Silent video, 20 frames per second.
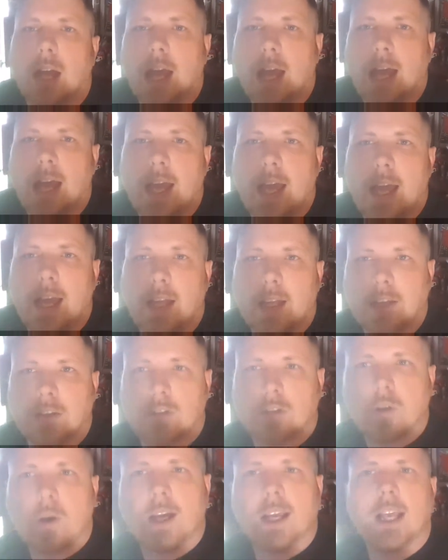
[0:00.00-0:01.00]

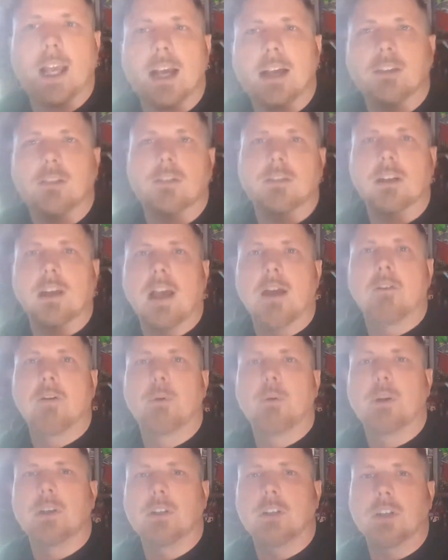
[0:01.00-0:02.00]
And so I guess
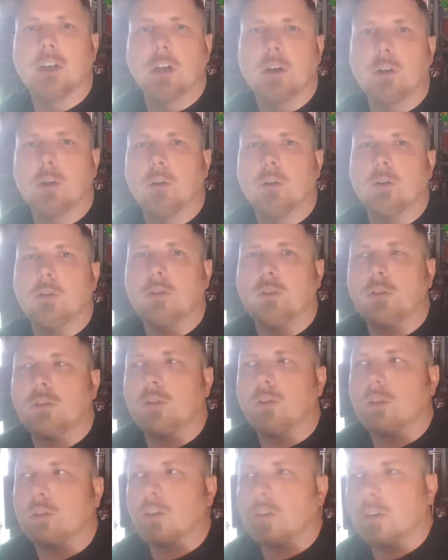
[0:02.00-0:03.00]
everyone
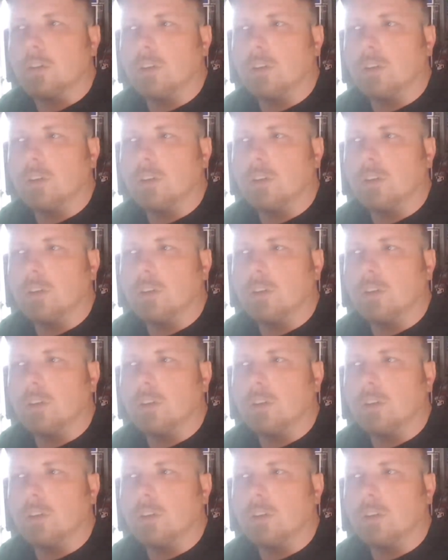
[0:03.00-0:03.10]
chose